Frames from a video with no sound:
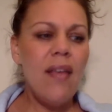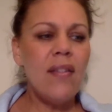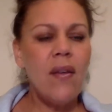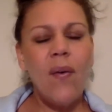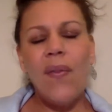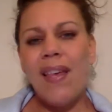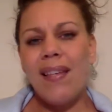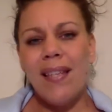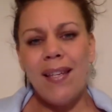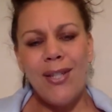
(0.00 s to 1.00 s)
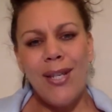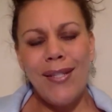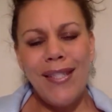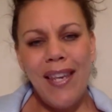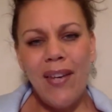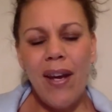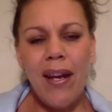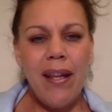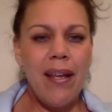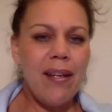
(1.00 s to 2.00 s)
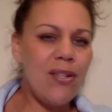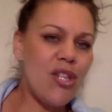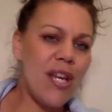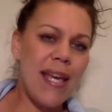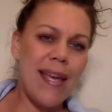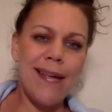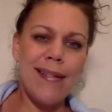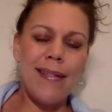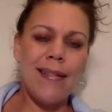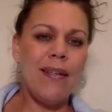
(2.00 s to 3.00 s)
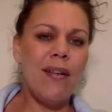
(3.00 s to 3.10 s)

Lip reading: So things like GST credit, GIS,